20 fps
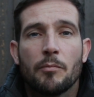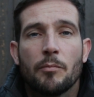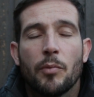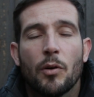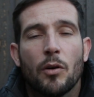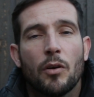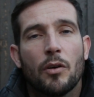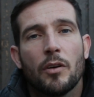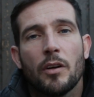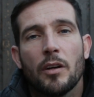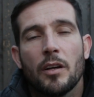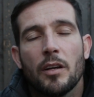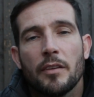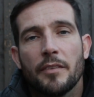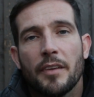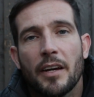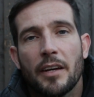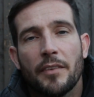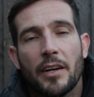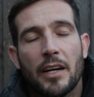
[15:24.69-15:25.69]
but
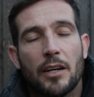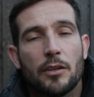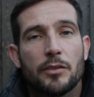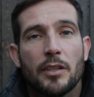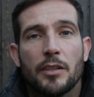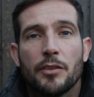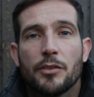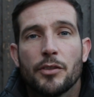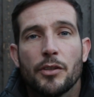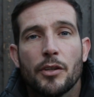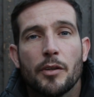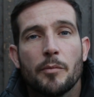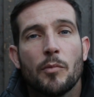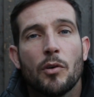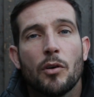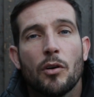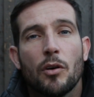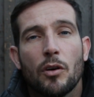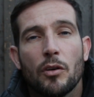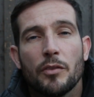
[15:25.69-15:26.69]
that goes into
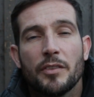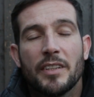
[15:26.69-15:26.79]
more